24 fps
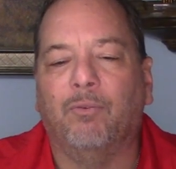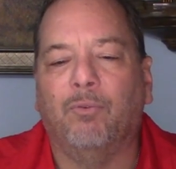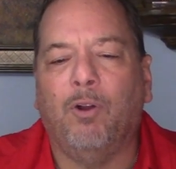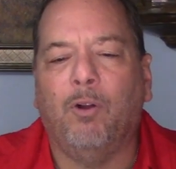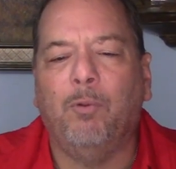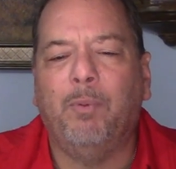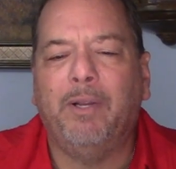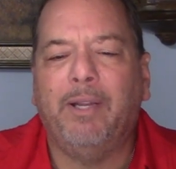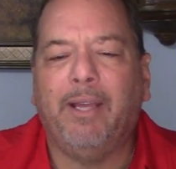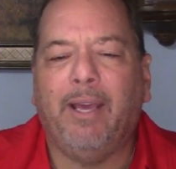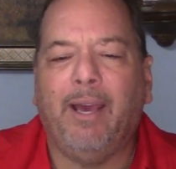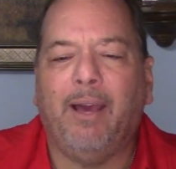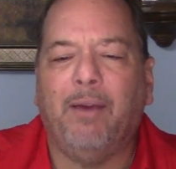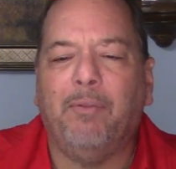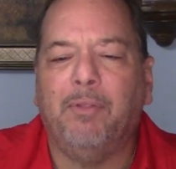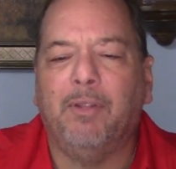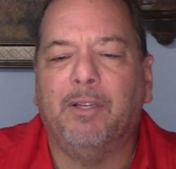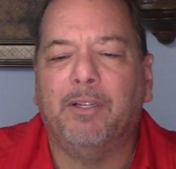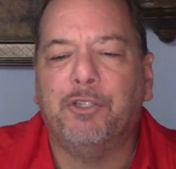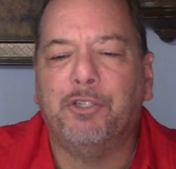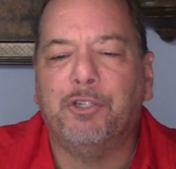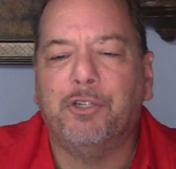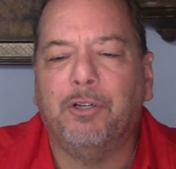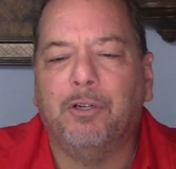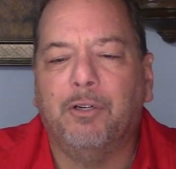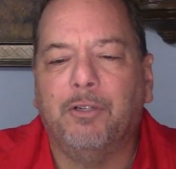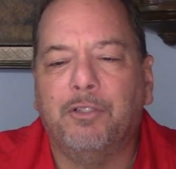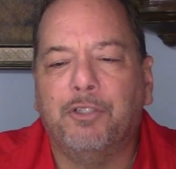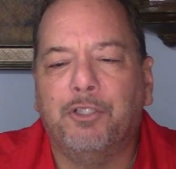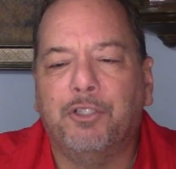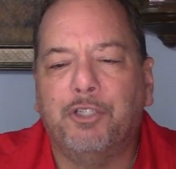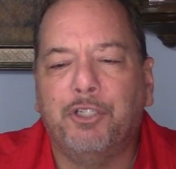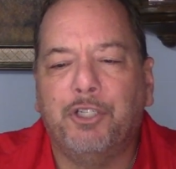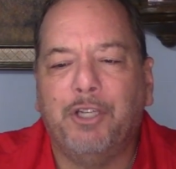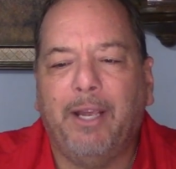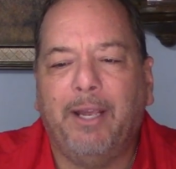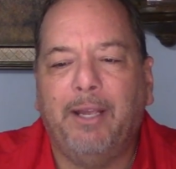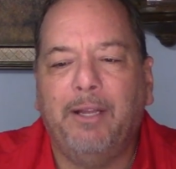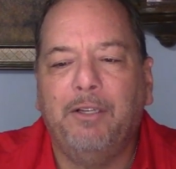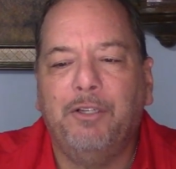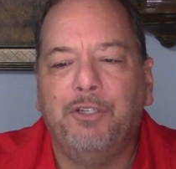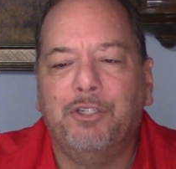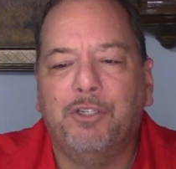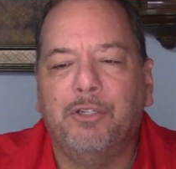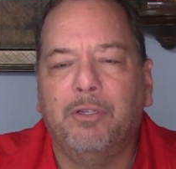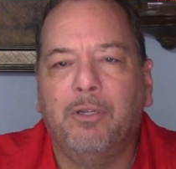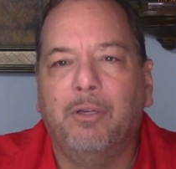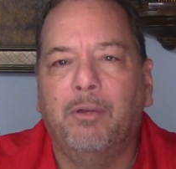Roman Catholic Church
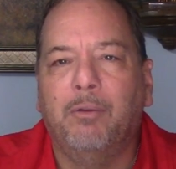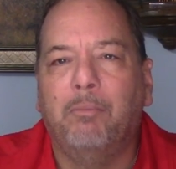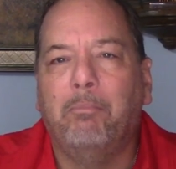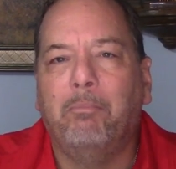changed